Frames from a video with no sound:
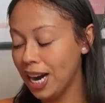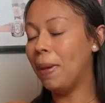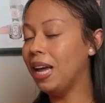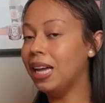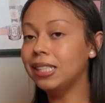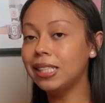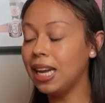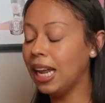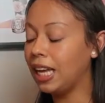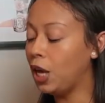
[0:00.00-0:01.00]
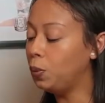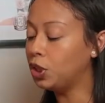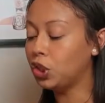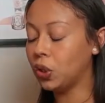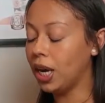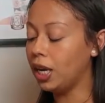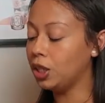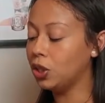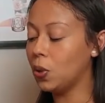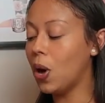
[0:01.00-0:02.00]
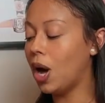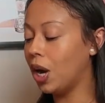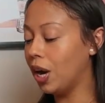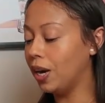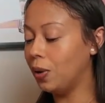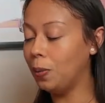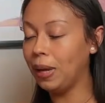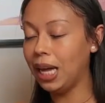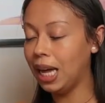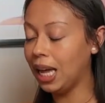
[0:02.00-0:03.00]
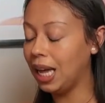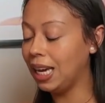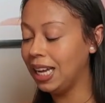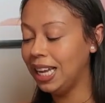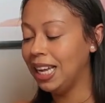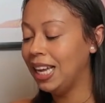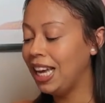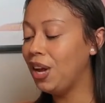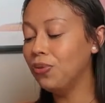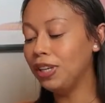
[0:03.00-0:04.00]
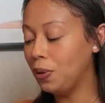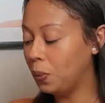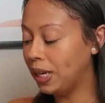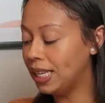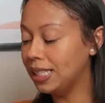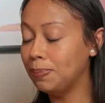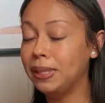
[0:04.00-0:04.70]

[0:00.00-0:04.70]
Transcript: My essay, like, he was trying so hard. Oh my god, he really was.